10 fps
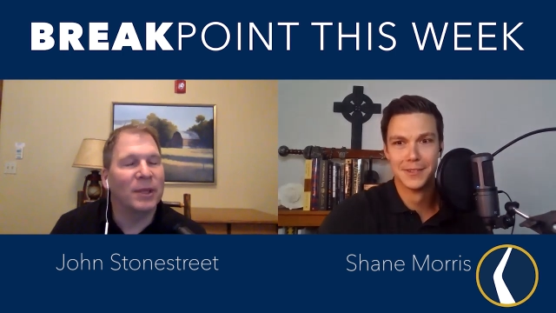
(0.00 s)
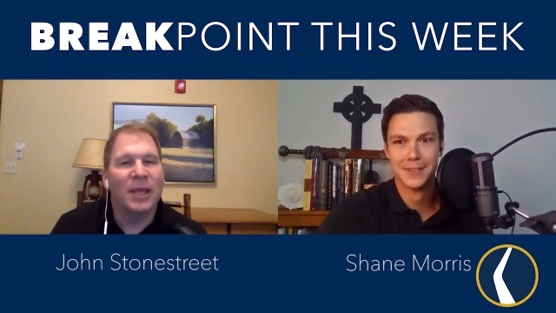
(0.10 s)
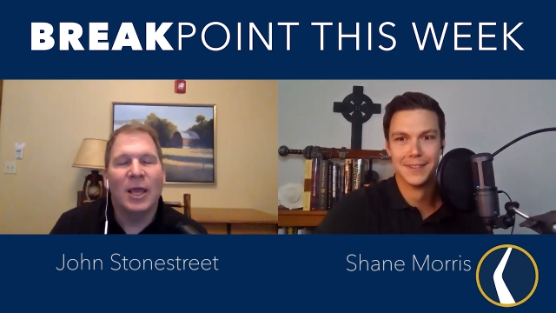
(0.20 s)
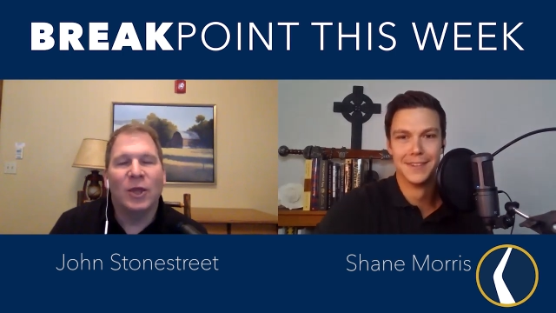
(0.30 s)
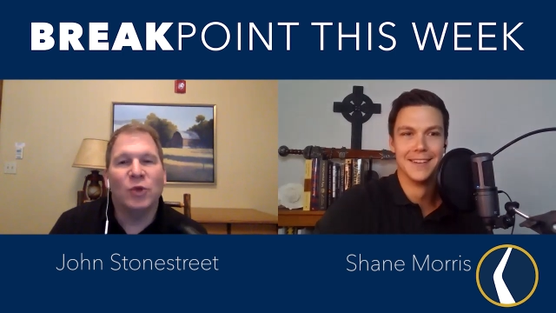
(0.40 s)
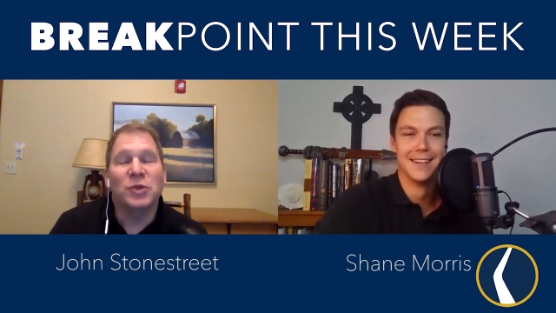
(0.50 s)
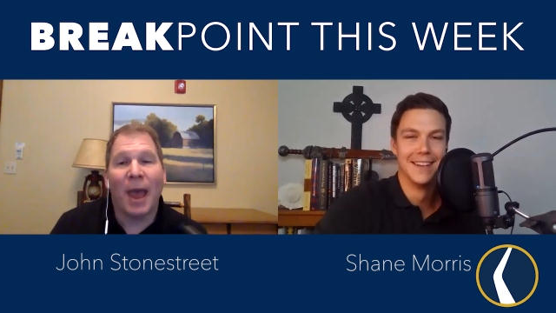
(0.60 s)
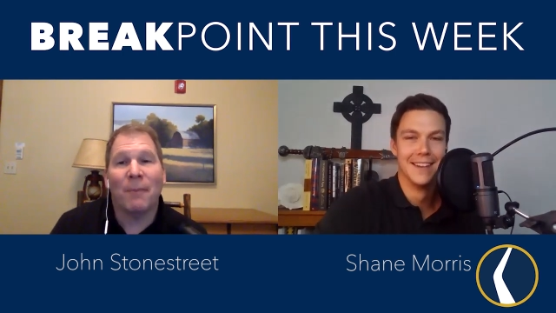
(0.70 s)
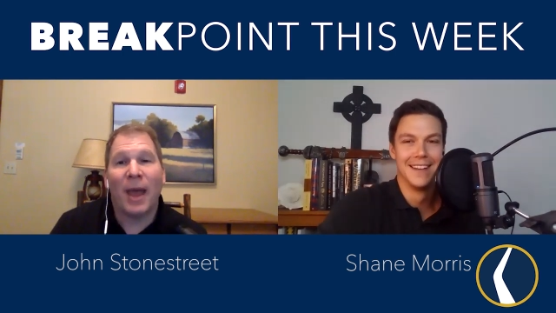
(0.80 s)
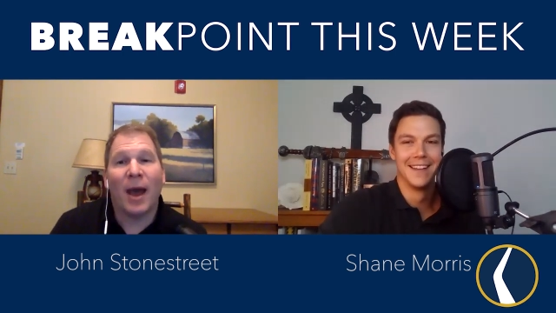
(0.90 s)
Speaker 1: But you
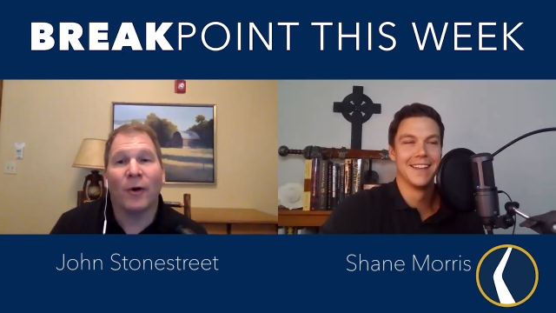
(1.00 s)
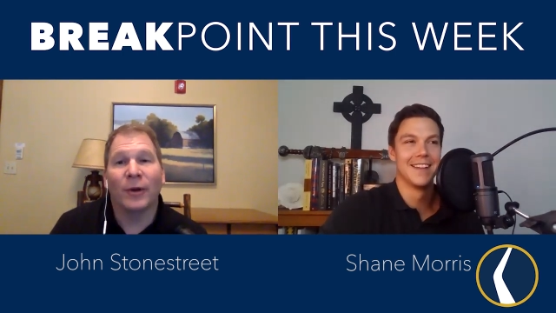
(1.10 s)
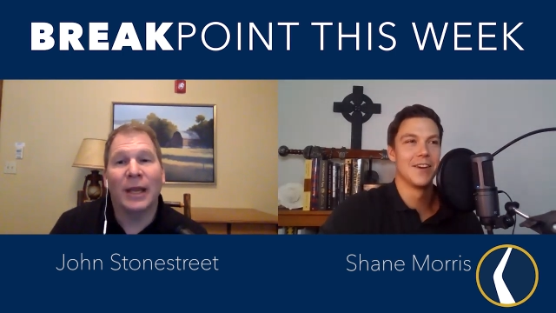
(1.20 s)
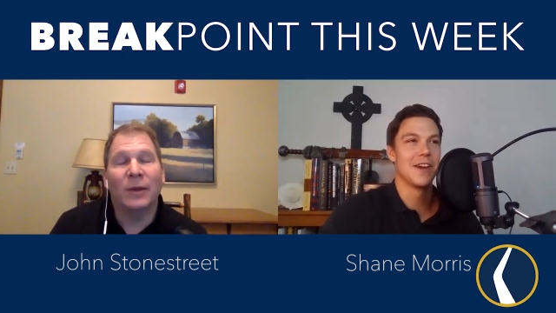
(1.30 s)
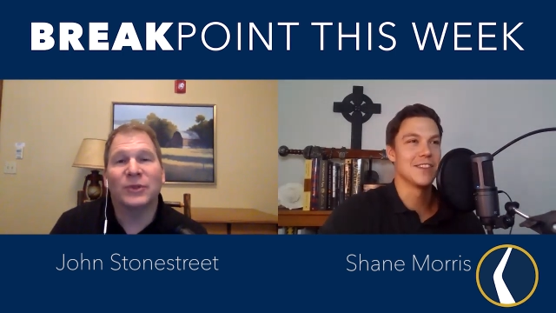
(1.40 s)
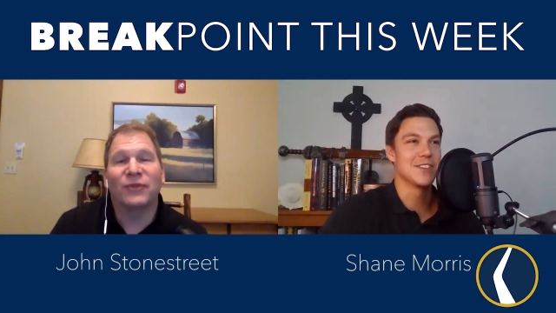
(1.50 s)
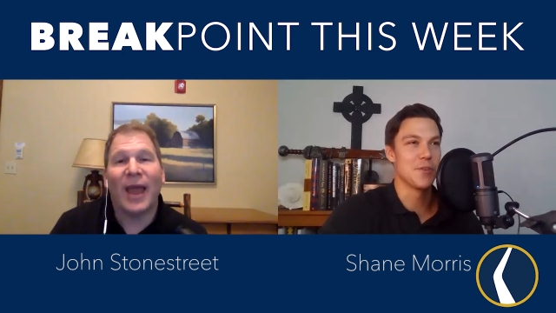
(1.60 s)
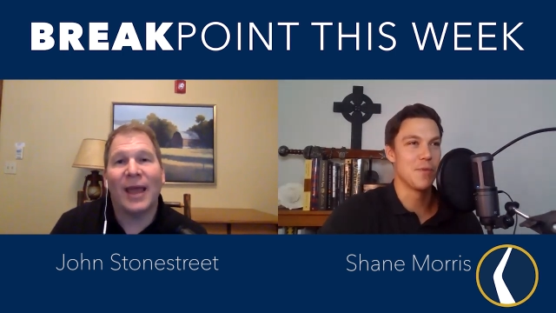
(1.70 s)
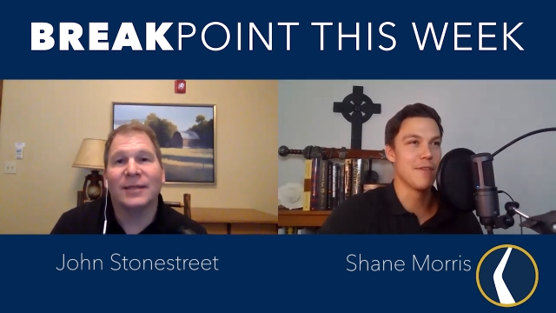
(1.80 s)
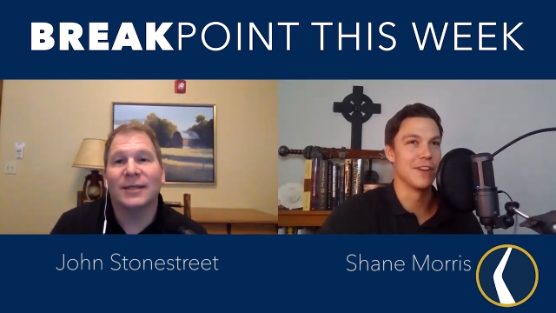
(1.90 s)
tap out, and it was
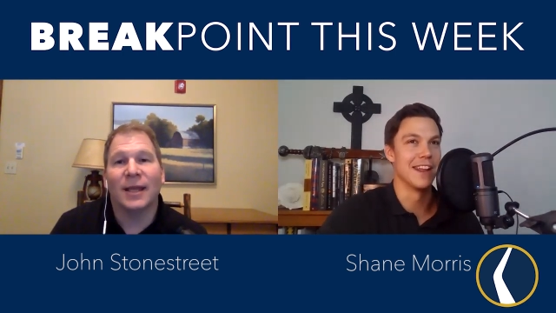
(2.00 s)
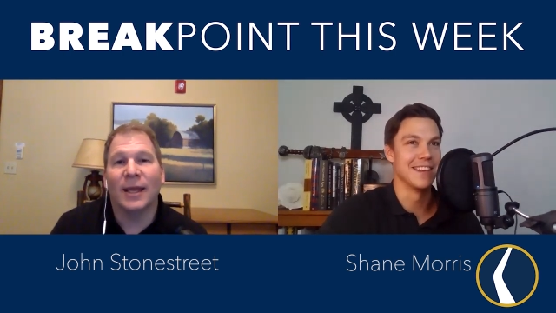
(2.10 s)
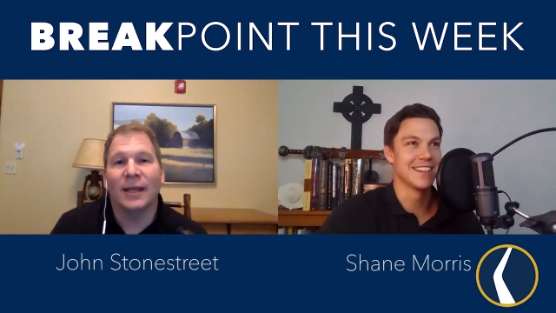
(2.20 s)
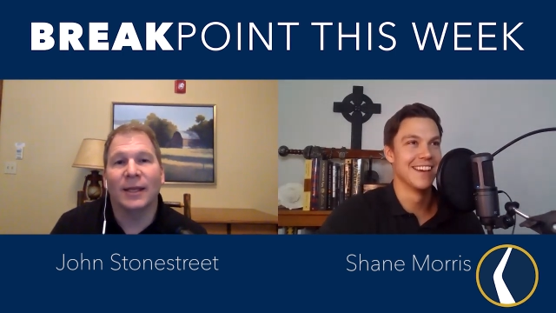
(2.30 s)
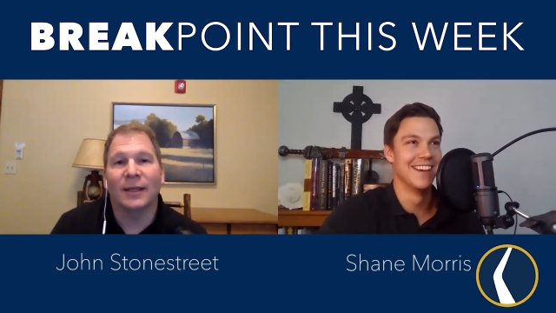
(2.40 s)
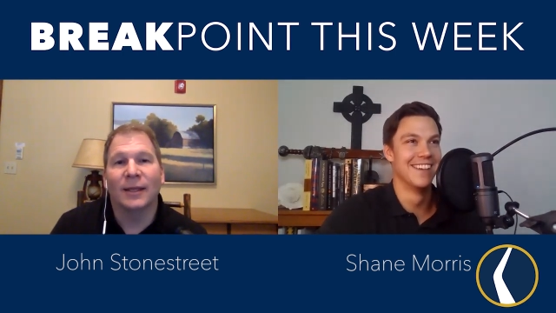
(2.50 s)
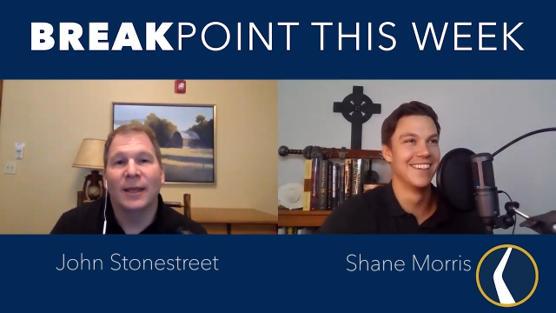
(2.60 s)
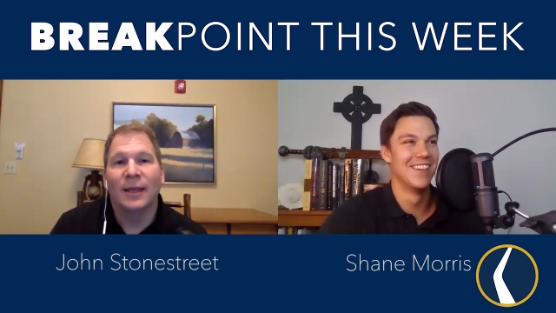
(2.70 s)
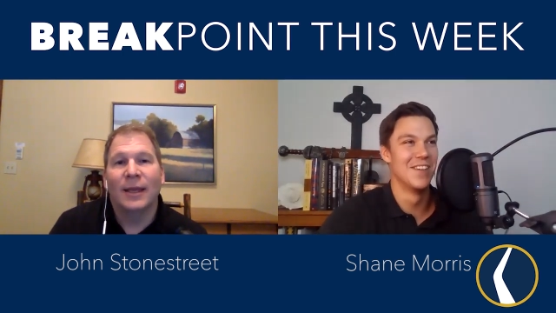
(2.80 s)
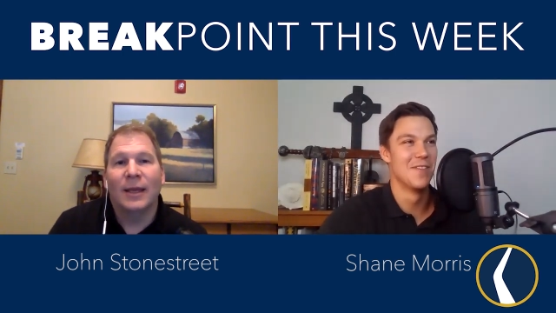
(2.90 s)
fascinating.
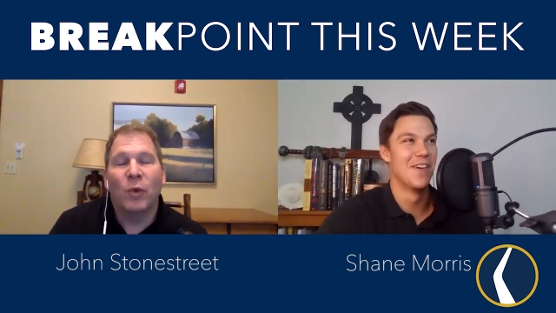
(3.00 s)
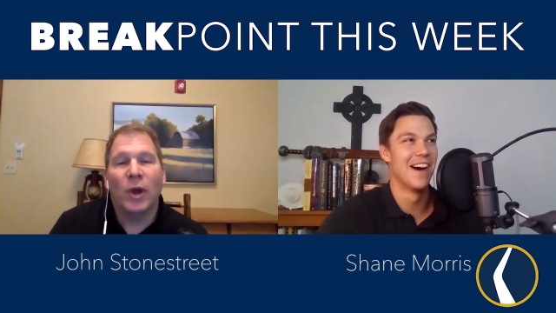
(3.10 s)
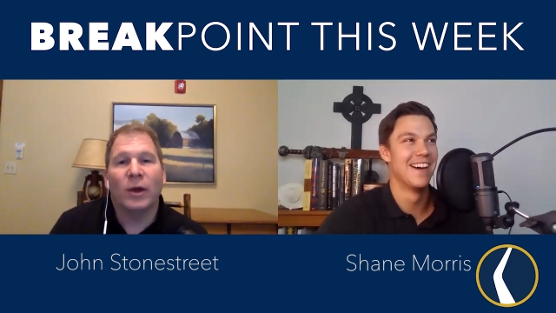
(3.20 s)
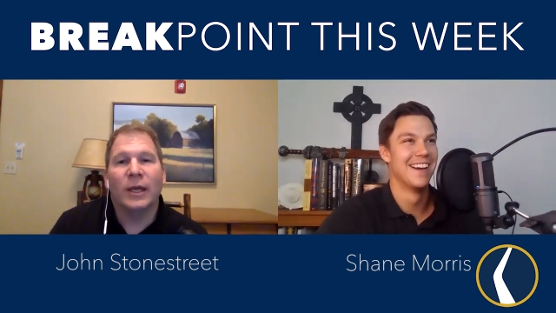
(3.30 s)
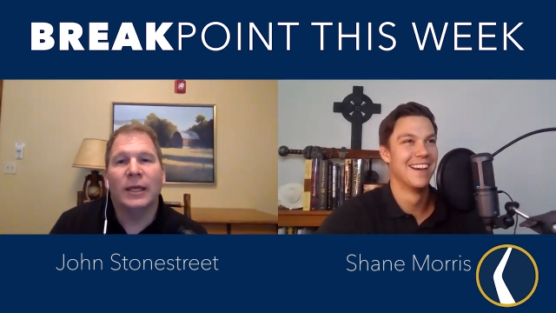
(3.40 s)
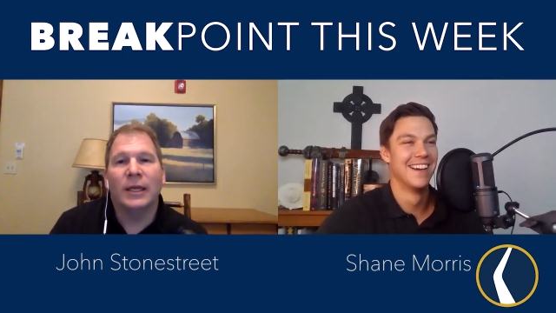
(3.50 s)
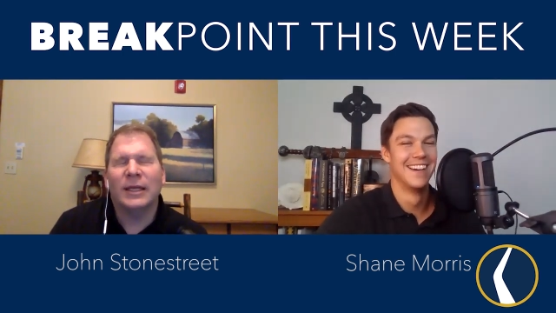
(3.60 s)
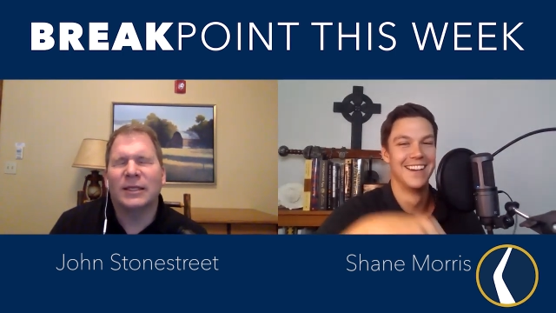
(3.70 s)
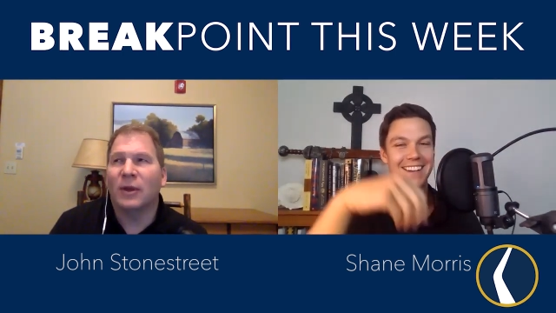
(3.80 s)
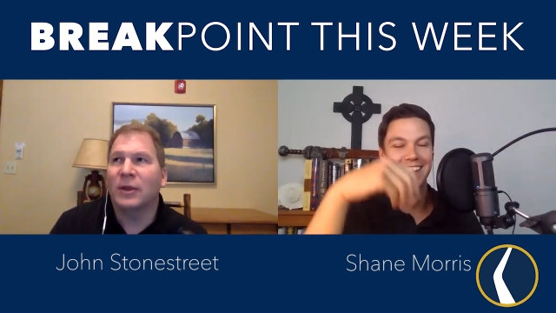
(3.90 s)
well, it
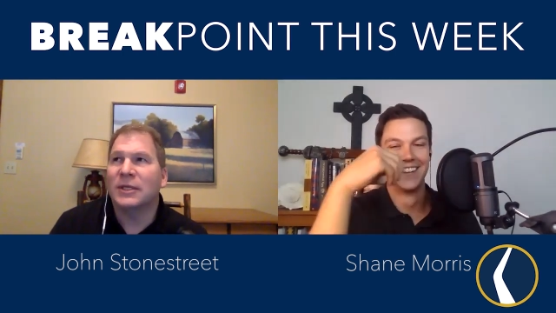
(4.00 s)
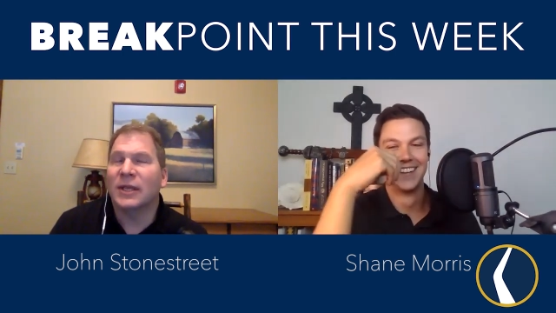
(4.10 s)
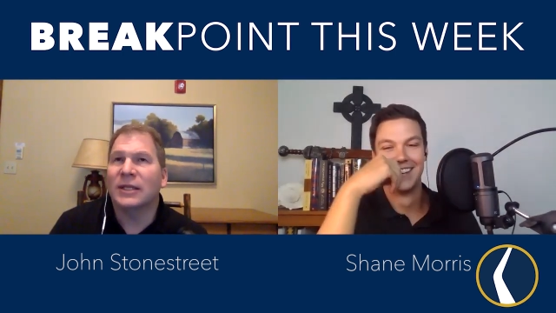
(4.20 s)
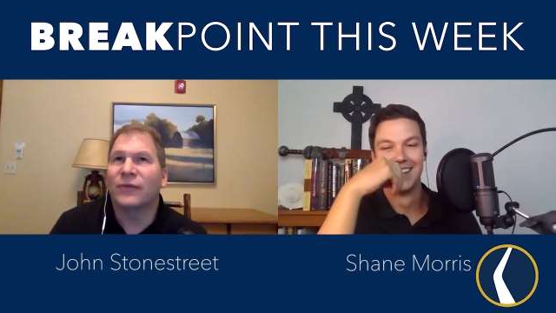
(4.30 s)
is. It's it's